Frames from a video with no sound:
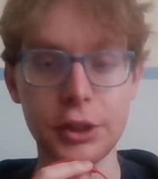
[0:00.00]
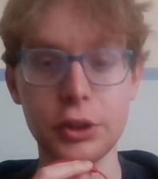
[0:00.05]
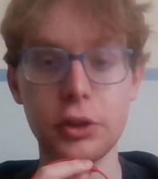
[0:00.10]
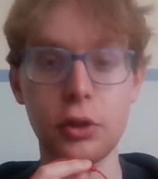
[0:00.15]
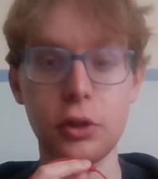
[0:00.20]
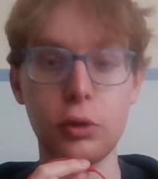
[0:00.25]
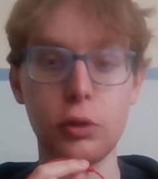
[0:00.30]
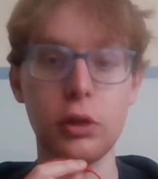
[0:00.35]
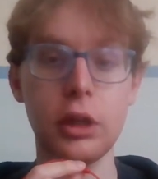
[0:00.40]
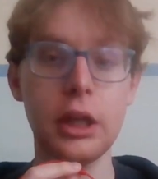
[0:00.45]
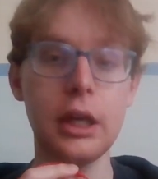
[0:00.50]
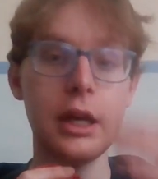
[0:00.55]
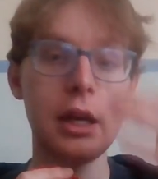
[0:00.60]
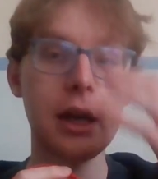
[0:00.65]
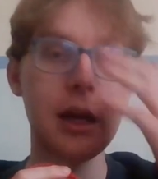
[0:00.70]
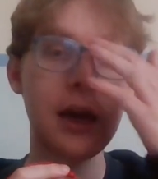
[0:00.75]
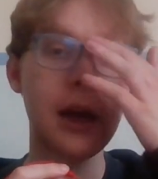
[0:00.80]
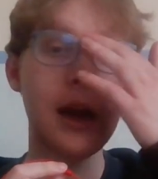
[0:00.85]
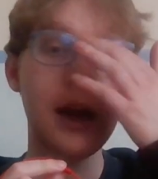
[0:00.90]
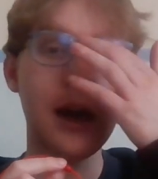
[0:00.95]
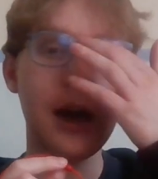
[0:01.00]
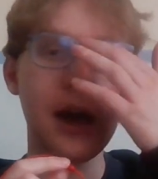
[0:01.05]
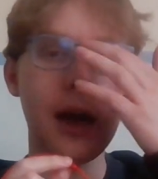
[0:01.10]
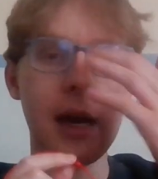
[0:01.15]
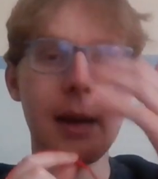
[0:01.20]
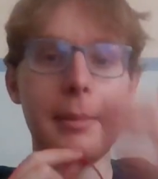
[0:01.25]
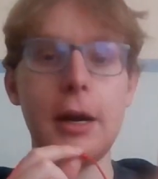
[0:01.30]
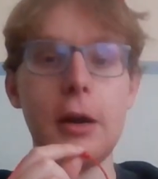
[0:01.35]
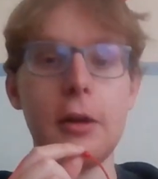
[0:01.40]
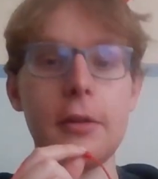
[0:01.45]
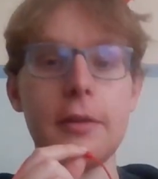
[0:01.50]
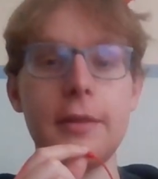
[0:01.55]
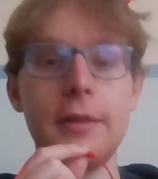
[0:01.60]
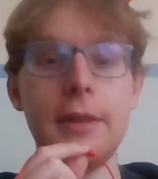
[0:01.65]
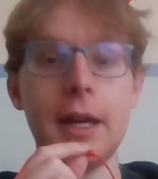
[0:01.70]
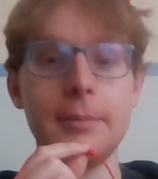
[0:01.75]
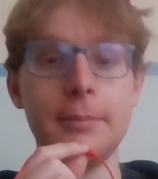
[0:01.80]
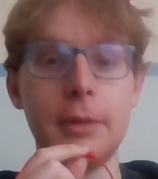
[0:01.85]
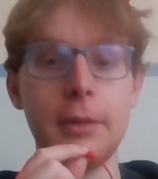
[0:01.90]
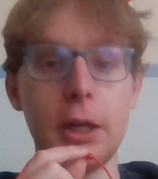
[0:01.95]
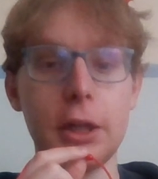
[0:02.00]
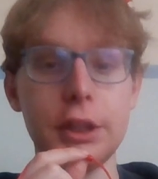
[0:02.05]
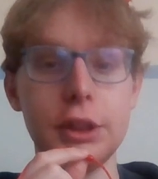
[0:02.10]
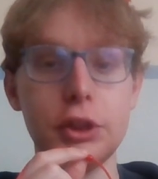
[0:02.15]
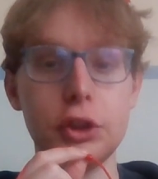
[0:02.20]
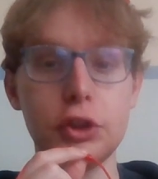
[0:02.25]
So about that party,